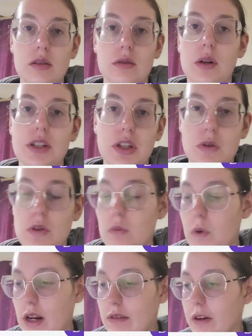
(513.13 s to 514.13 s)
watching YouTube,
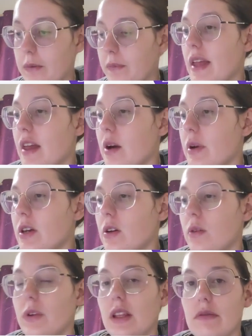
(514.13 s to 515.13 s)
whatever. And that way you can
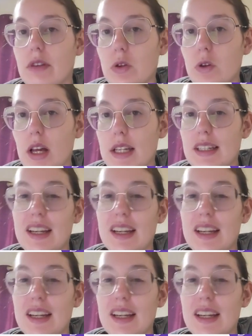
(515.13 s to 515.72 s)
really visualize it.